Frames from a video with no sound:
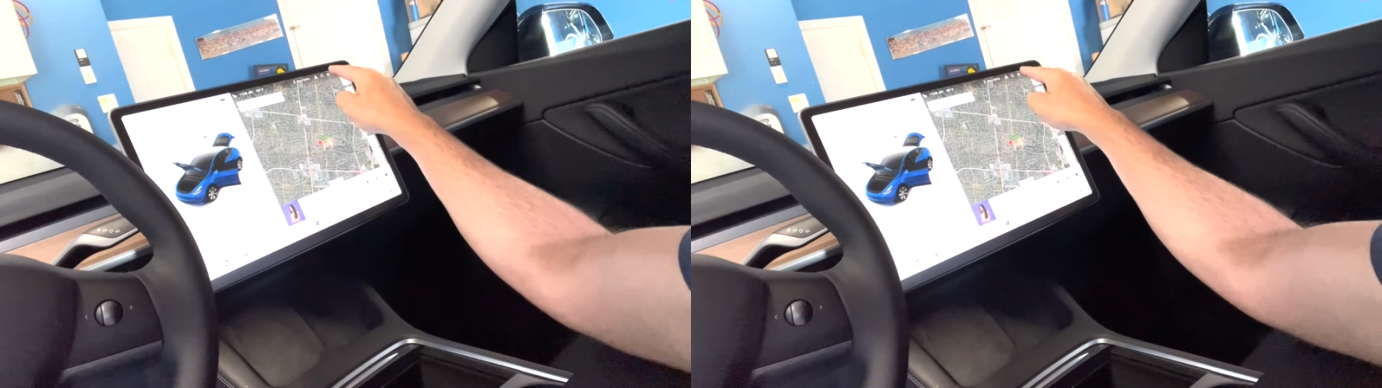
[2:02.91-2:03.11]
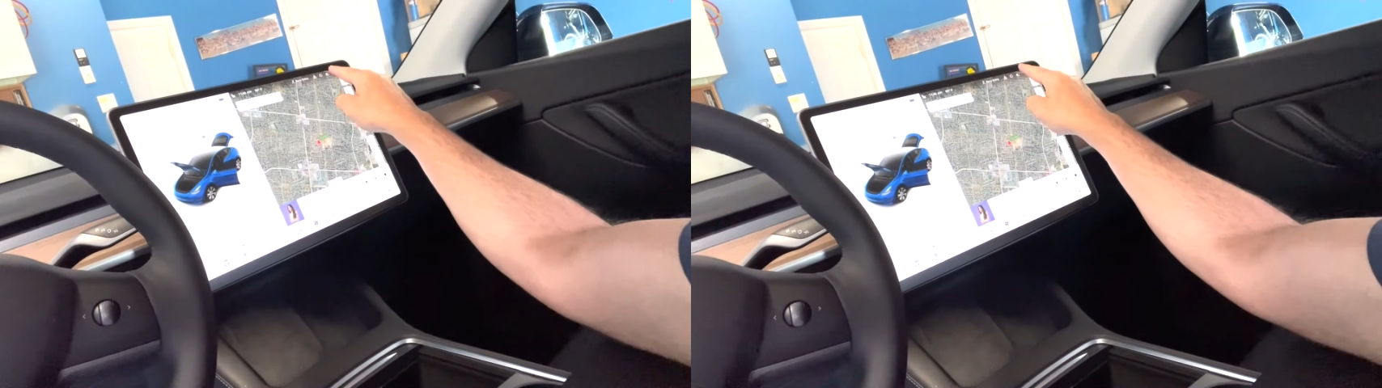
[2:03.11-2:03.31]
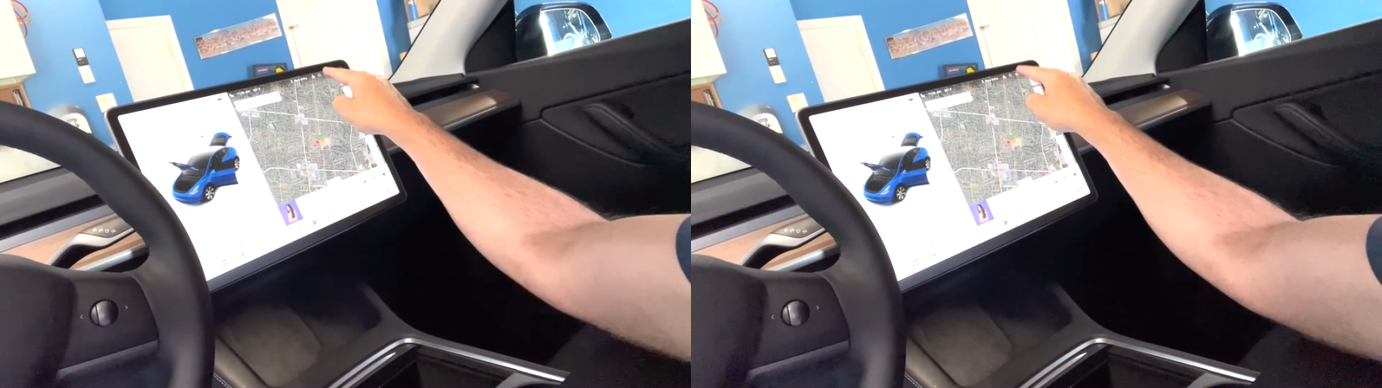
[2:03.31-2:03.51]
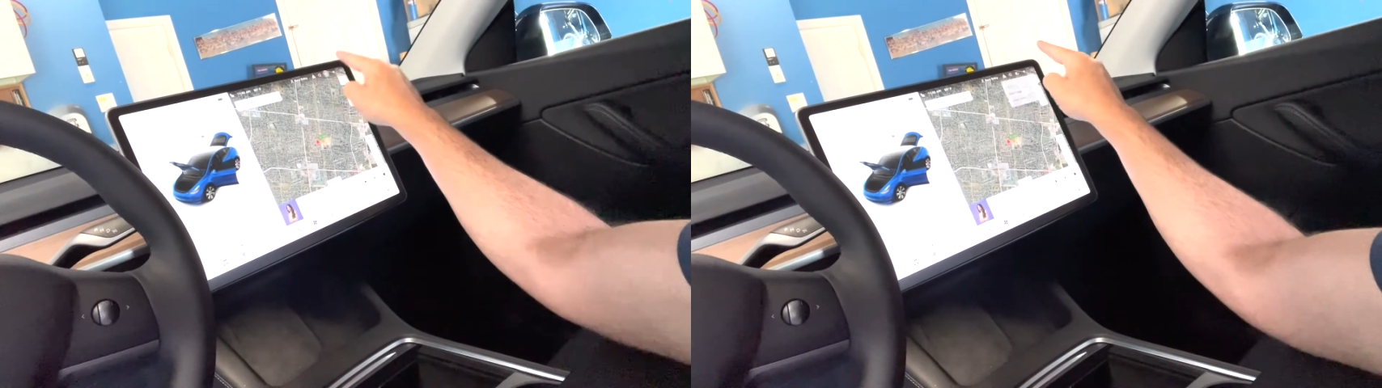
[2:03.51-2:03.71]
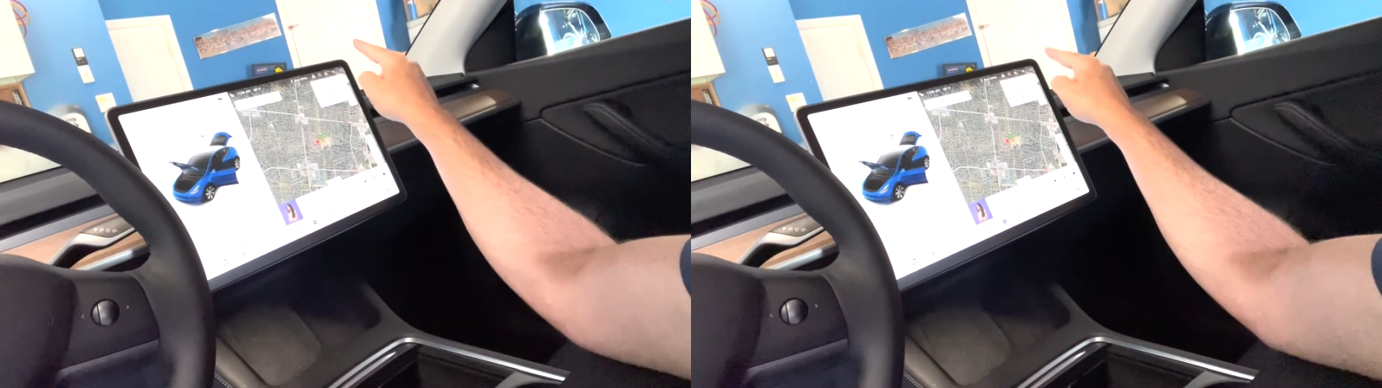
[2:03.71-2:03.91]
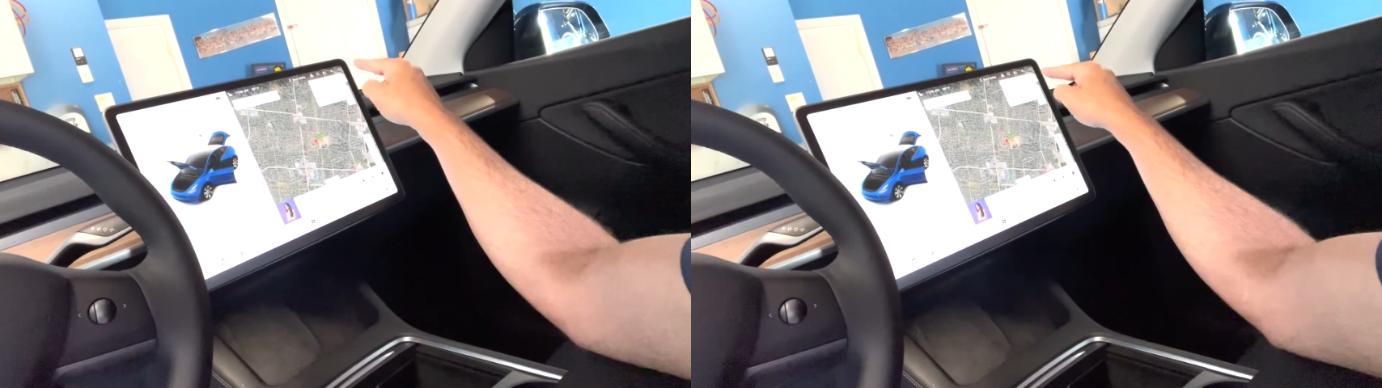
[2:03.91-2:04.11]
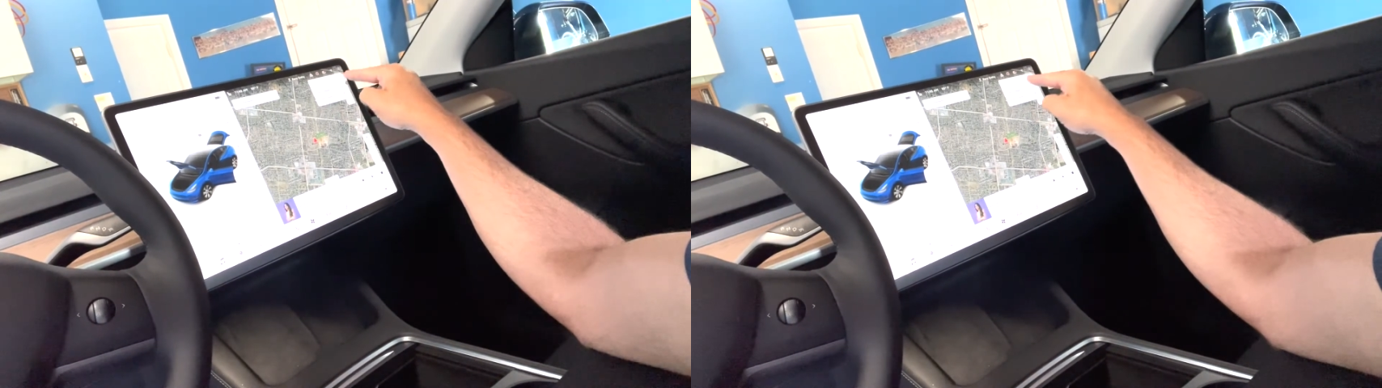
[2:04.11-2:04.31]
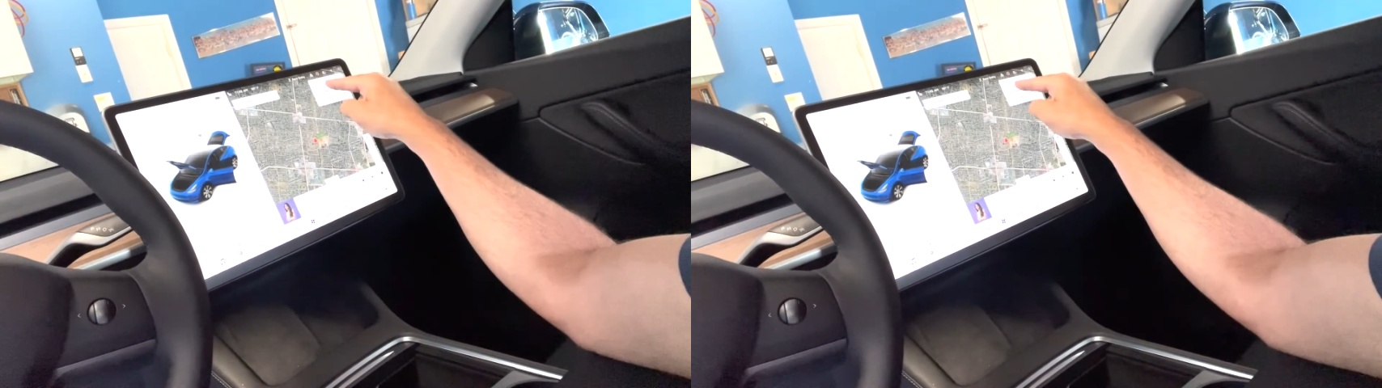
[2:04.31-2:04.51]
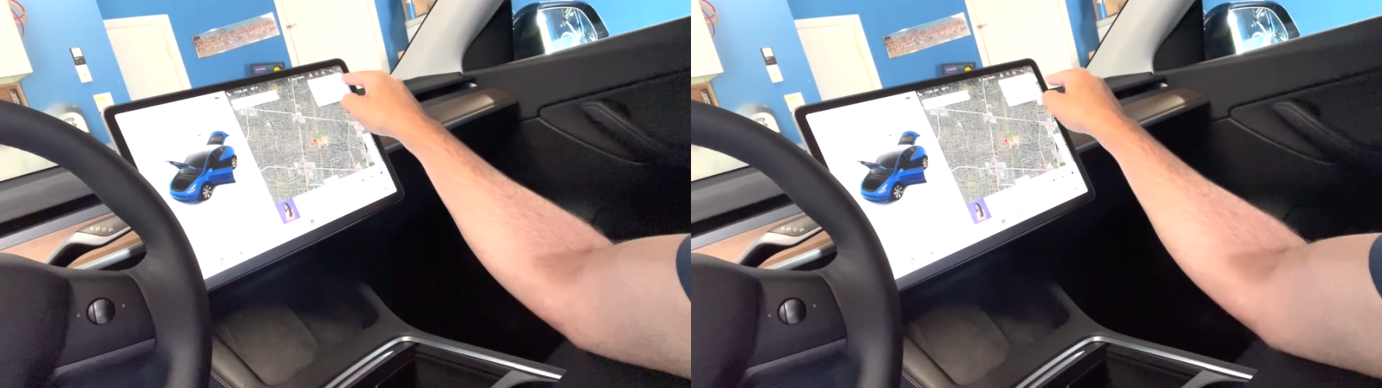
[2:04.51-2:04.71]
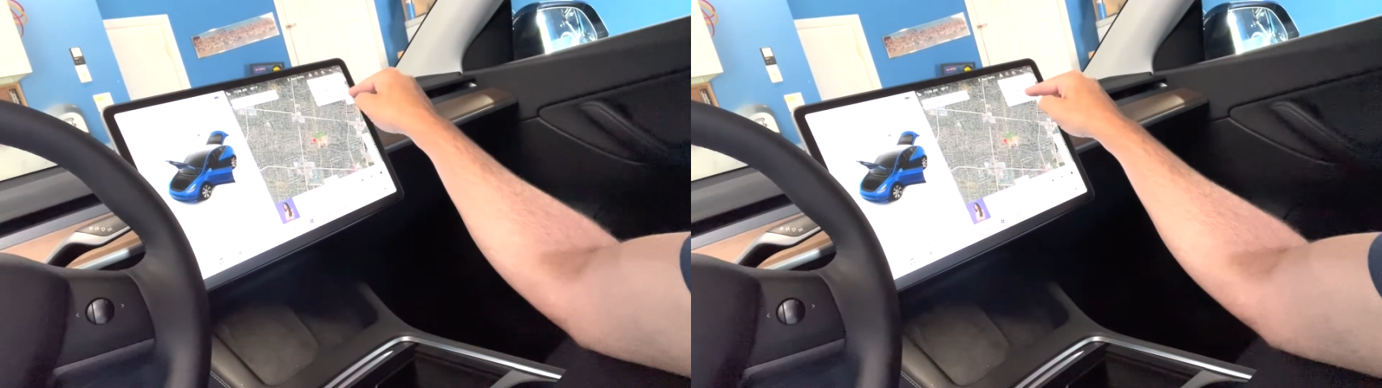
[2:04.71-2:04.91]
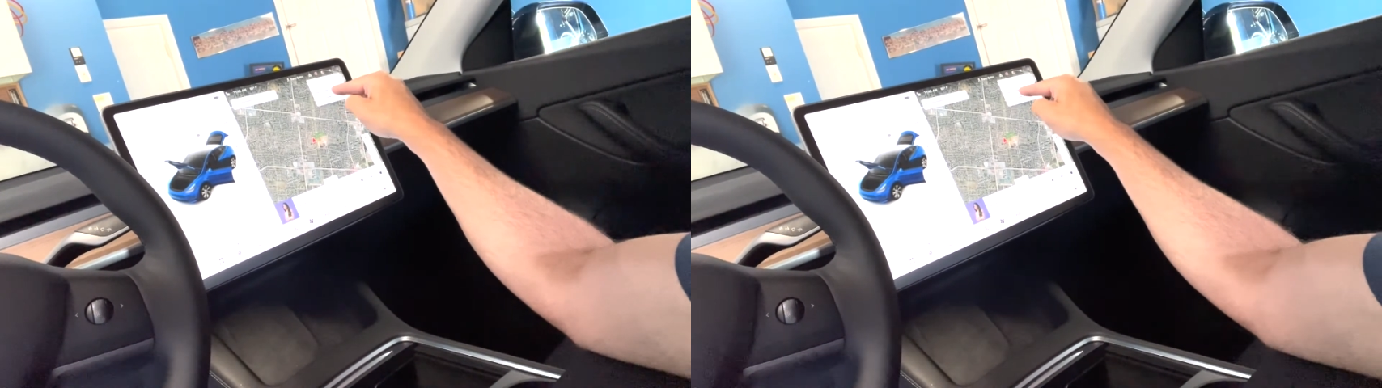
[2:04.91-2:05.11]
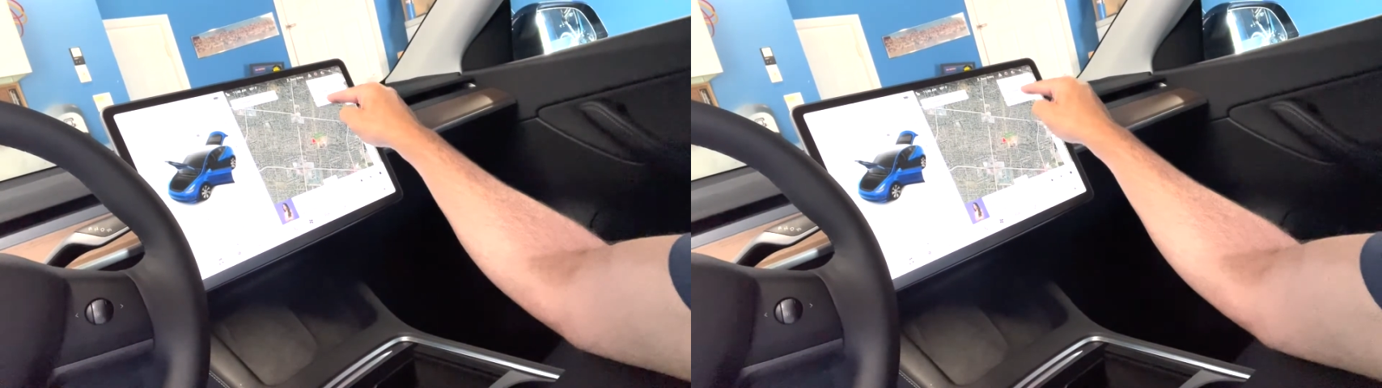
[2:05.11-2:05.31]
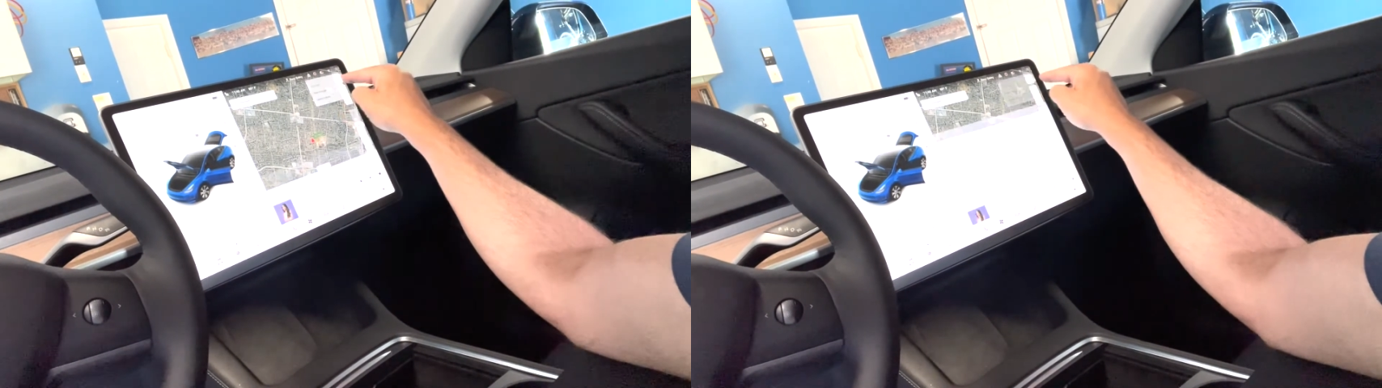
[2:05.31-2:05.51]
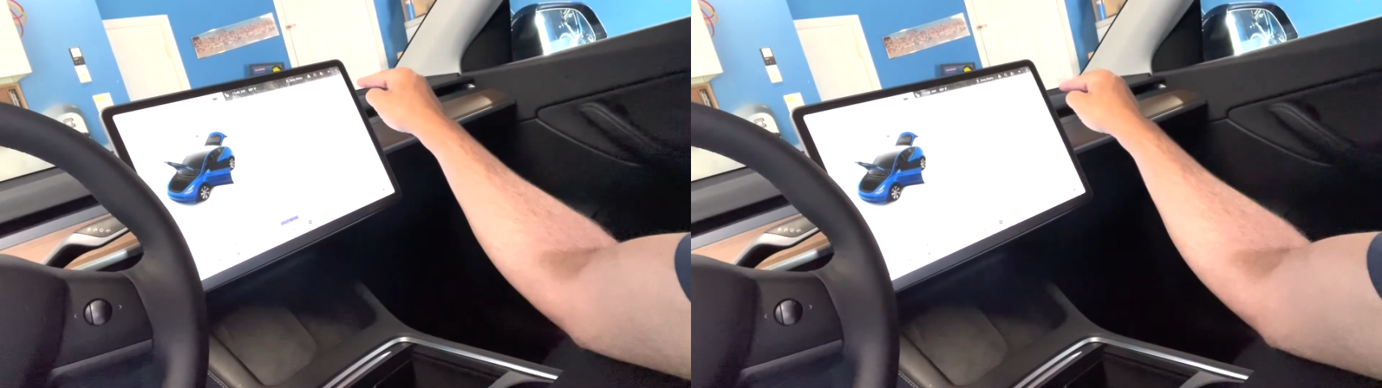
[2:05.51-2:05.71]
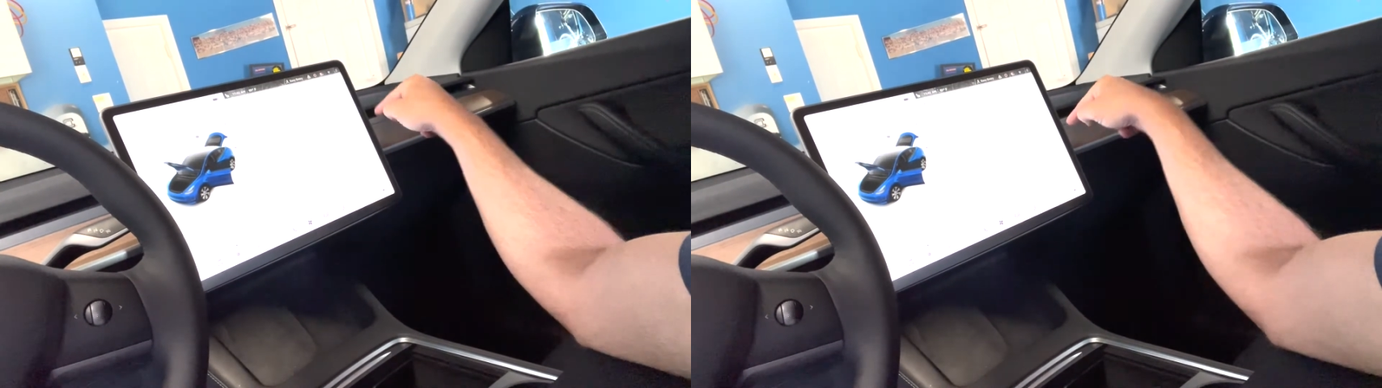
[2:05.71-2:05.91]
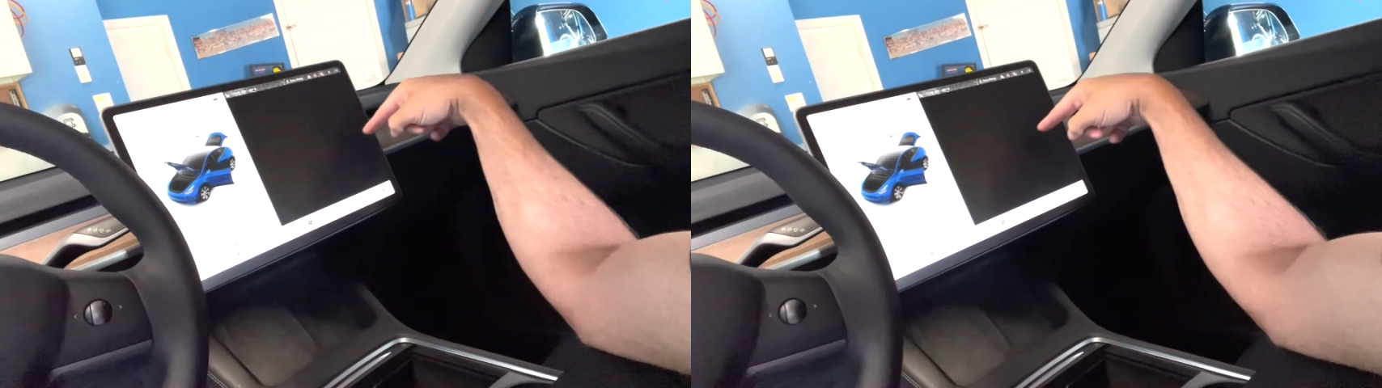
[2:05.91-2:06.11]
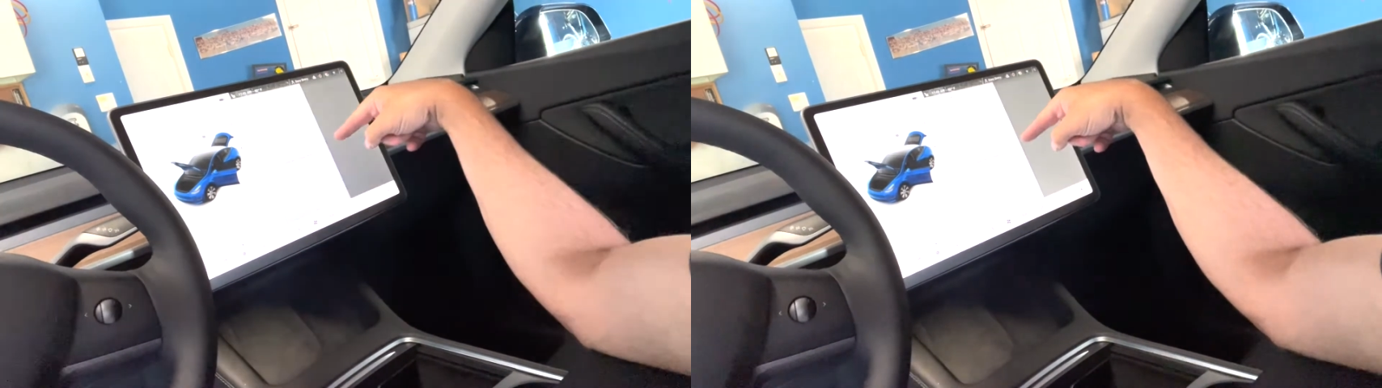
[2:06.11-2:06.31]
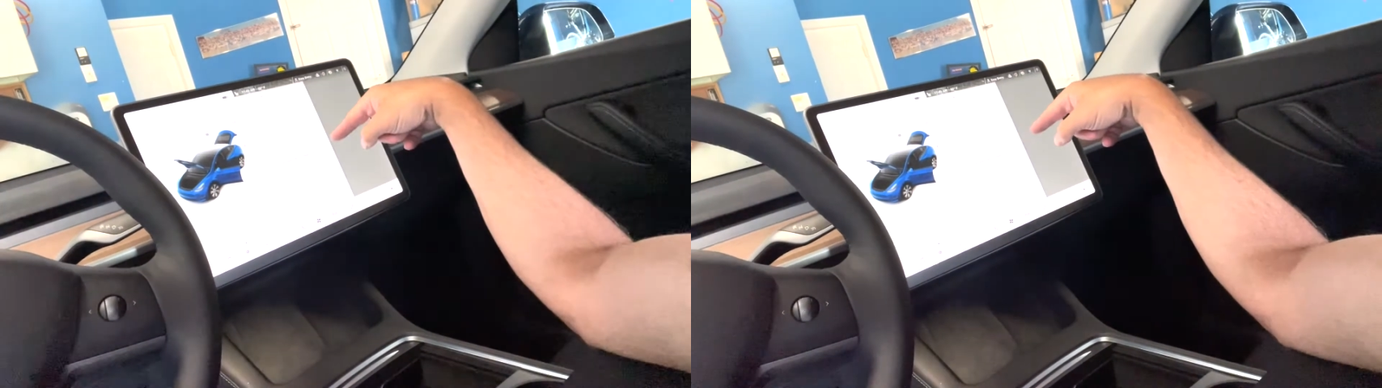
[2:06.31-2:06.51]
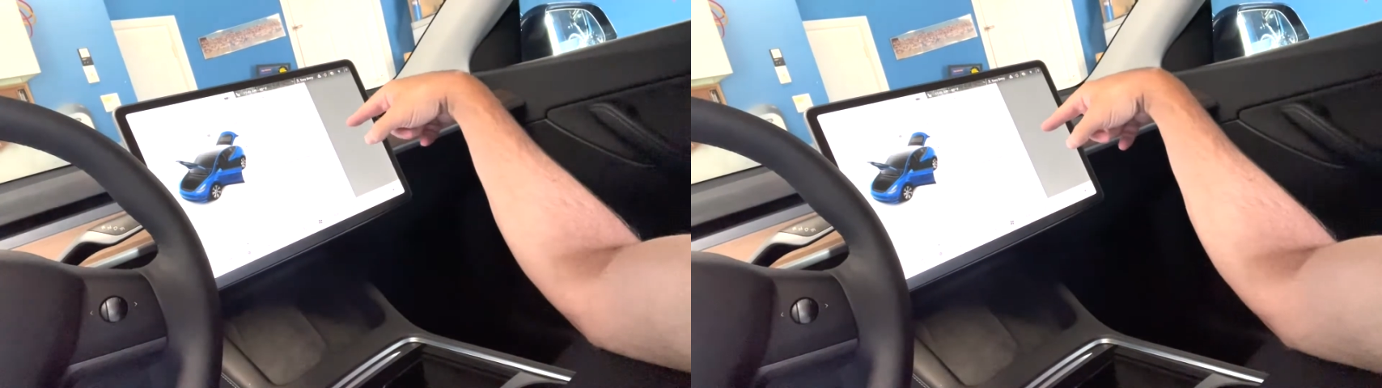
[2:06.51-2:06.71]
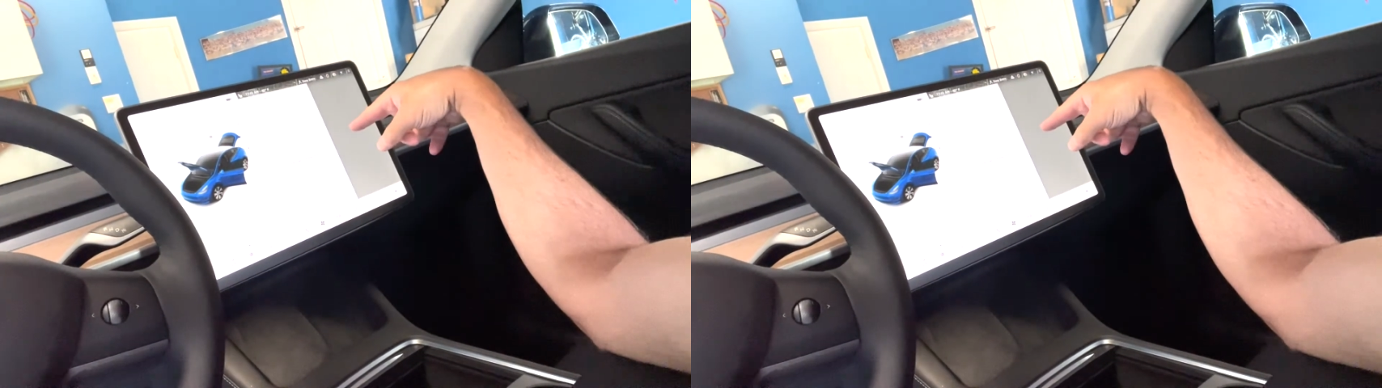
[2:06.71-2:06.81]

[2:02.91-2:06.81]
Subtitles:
(no speaker visible)